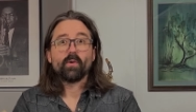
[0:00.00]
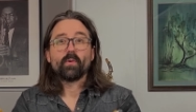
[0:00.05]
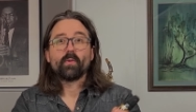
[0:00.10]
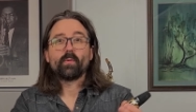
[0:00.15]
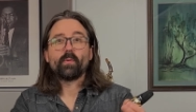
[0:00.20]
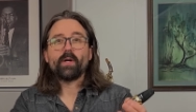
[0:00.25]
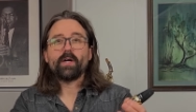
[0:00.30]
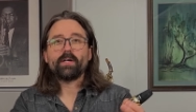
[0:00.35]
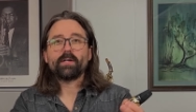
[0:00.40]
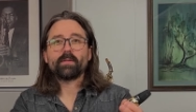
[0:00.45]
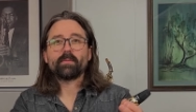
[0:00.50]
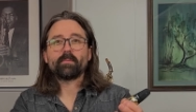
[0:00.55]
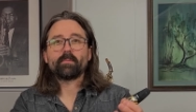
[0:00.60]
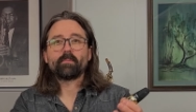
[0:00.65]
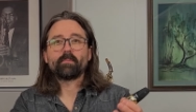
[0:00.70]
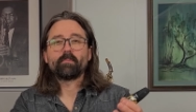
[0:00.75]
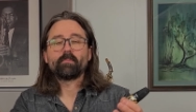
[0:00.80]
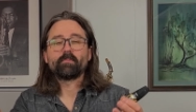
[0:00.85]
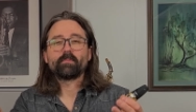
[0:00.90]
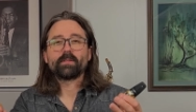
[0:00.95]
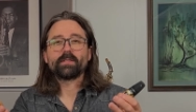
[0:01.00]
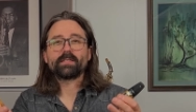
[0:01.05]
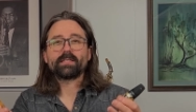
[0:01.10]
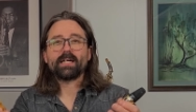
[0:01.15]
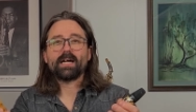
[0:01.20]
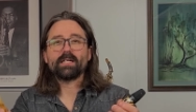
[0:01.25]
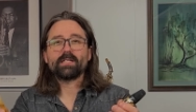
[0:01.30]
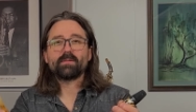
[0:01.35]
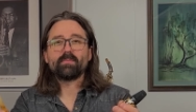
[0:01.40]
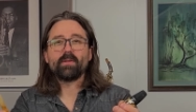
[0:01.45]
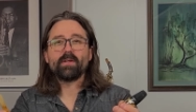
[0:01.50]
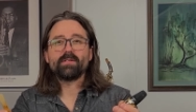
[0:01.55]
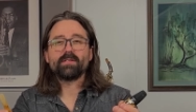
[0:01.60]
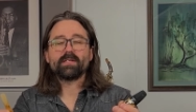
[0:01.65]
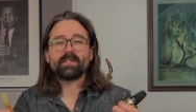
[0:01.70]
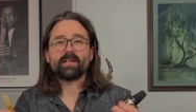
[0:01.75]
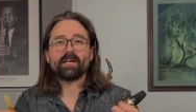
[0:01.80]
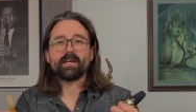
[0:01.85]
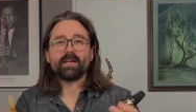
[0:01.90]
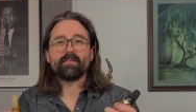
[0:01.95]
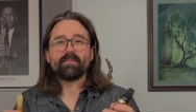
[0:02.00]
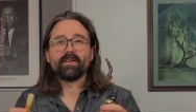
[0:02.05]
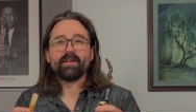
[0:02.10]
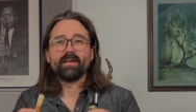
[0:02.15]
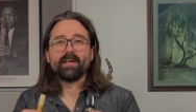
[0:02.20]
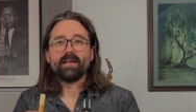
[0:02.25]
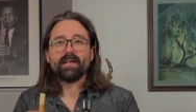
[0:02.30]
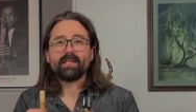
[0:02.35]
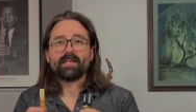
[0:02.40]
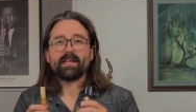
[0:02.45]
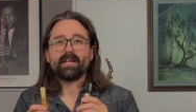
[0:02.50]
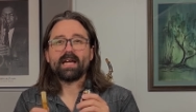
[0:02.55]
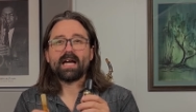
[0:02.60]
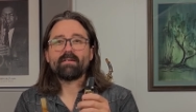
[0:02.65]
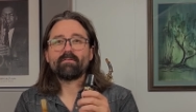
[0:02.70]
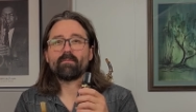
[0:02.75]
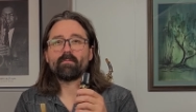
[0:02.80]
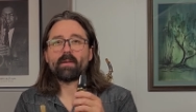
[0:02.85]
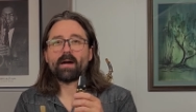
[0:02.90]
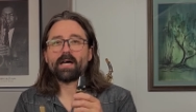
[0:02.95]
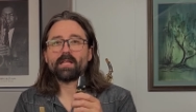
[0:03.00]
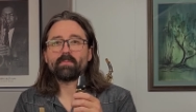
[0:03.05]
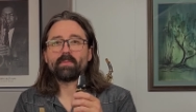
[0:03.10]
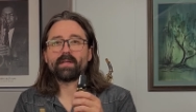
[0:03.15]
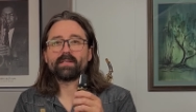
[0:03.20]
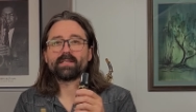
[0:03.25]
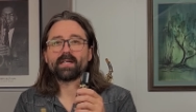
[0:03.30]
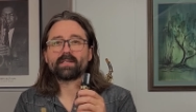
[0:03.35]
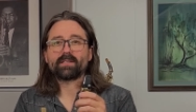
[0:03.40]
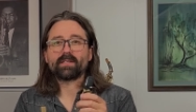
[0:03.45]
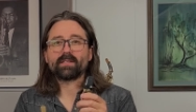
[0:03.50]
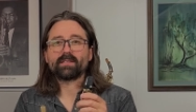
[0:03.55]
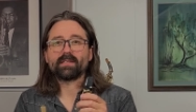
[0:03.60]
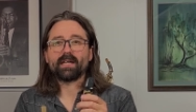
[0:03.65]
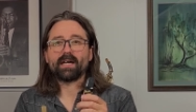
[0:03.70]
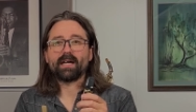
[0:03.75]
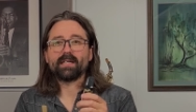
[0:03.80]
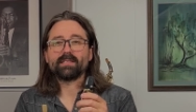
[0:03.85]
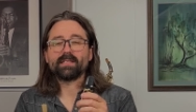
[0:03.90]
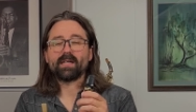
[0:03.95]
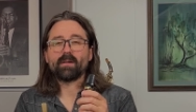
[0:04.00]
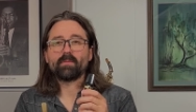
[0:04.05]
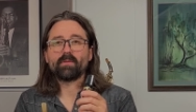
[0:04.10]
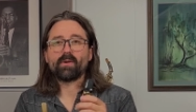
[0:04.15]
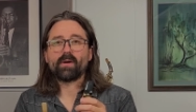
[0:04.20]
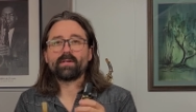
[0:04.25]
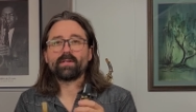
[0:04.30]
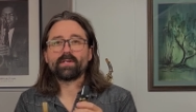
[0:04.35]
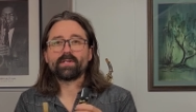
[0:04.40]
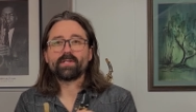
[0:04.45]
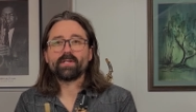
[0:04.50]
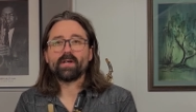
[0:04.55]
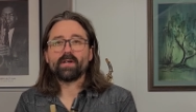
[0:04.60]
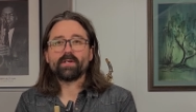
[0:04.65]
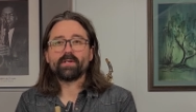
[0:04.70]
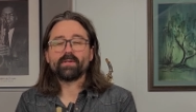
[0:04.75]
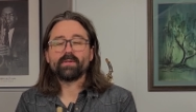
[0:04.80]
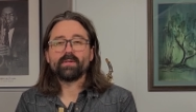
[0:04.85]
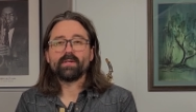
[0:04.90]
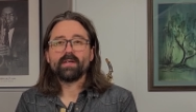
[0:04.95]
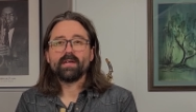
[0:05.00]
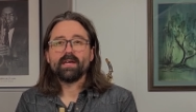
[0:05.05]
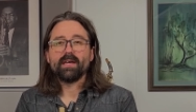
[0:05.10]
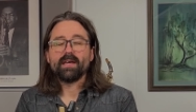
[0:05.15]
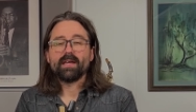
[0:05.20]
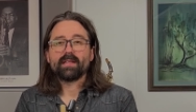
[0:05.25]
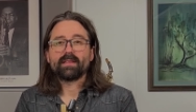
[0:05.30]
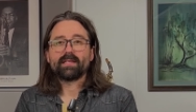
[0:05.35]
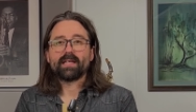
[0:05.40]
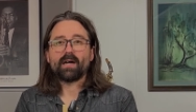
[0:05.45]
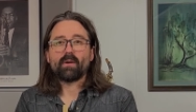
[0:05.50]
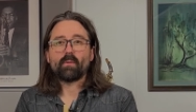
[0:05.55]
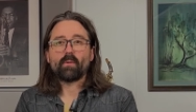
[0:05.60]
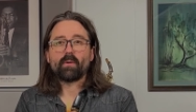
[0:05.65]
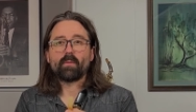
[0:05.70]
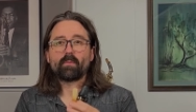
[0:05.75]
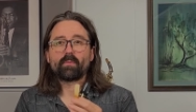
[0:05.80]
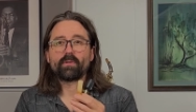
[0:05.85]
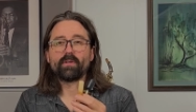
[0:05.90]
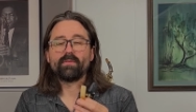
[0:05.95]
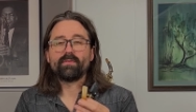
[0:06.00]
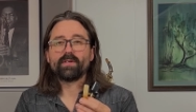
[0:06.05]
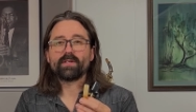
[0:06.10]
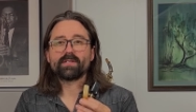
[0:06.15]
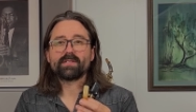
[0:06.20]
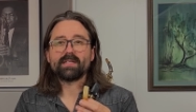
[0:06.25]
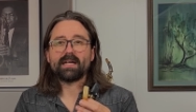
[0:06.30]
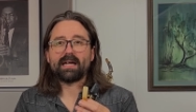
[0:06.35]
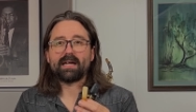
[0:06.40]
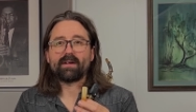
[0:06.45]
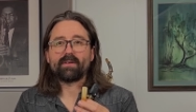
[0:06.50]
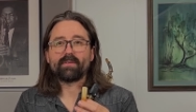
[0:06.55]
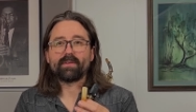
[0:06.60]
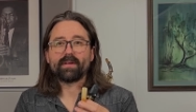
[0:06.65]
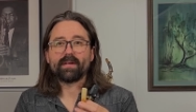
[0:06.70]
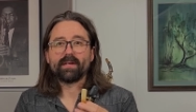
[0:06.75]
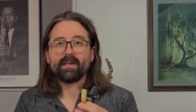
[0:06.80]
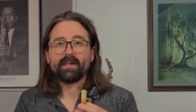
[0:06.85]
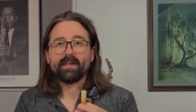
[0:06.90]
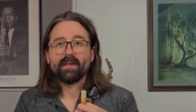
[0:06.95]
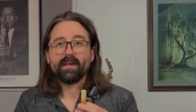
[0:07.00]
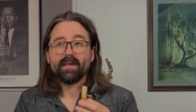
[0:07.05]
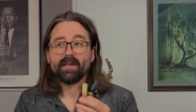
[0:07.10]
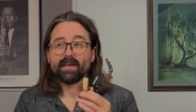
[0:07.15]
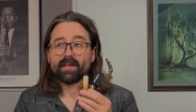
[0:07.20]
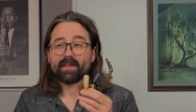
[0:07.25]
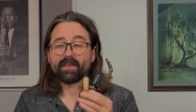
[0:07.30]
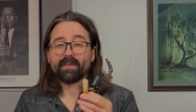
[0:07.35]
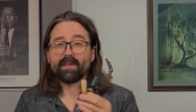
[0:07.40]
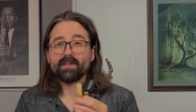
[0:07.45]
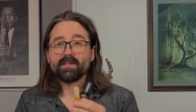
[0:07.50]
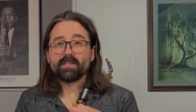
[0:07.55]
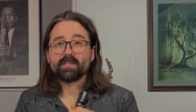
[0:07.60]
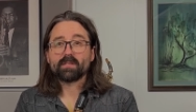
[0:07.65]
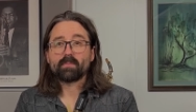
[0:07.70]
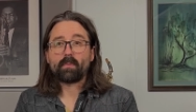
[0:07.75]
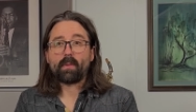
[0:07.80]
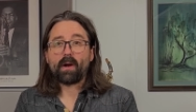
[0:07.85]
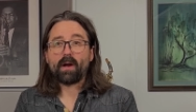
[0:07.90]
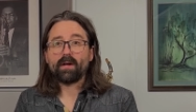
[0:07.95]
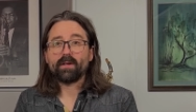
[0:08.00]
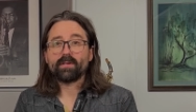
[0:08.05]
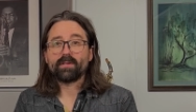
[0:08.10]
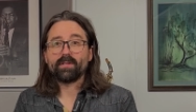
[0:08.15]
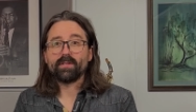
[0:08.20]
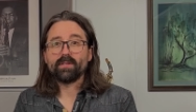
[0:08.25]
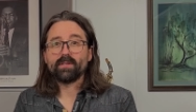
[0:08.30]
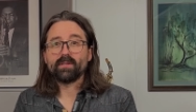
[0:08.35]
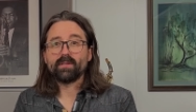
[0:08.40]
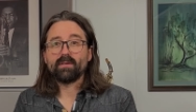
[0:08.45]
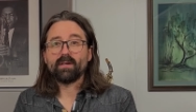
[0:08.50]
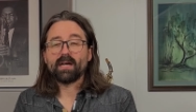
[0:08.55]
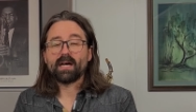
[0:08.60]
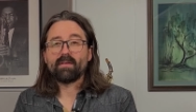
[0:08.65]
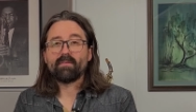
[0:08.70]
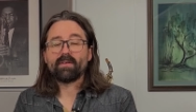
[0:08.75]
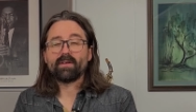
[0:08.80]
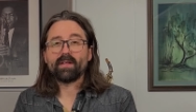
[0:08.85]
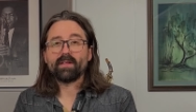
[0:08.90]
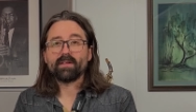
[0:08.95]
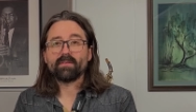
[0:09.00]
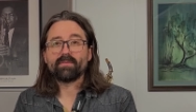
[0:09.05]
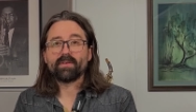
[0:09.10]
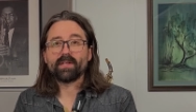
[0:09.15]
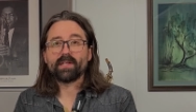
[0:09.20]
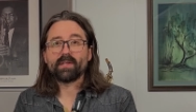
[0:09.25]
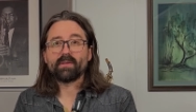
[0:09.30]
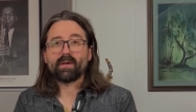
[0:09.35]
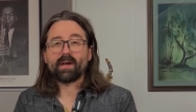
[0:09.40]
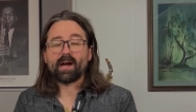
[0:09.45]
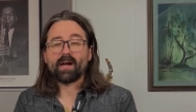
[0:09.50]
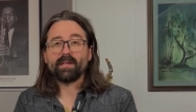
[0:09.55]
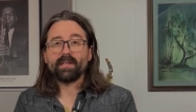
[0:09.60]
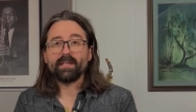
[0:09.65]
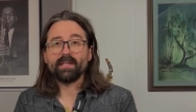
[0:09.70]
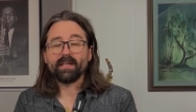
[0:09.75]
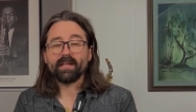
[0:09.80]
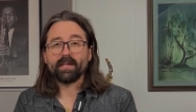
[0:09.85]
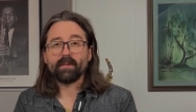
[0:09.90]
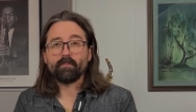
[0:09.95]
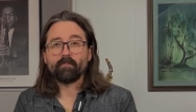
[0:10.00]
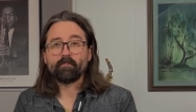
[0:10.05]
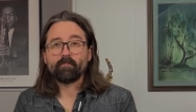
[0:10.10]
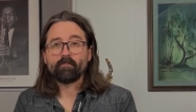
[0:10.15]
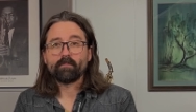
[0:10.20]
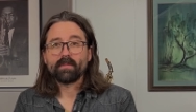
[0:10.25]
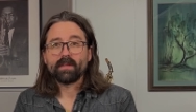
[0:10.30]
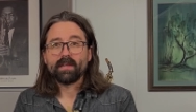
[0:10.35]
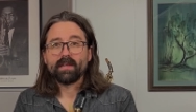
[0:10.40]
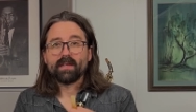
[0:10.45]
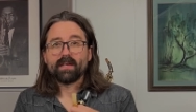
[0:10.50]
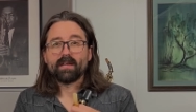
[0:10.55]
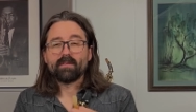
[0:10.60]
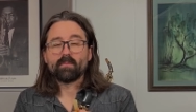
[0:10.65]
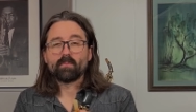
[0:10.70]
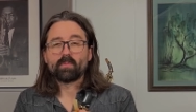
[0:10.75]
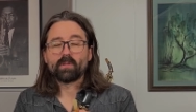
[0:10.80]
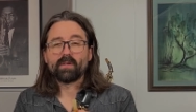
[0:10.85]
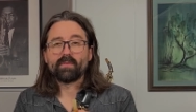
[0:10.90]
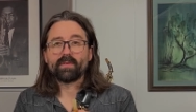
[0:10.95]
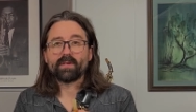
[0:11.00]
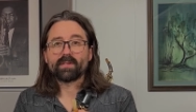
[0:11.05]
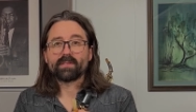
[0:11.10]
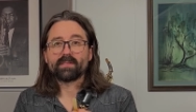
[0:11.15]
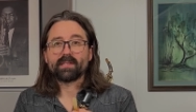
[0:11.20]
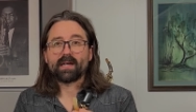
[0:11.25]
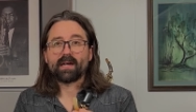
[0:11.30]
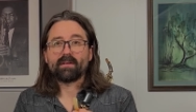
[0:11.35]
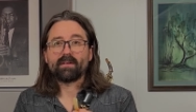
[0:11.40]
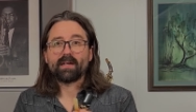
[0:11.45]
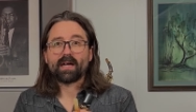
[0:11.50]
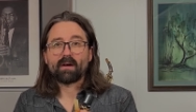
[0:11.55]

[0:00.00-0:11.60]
Welcome to Scott's Music Cave. Today I have a mouthpiece exercise I'm going to show you that will improve your sound. And this is part 2 of another video I already did, improving your sound.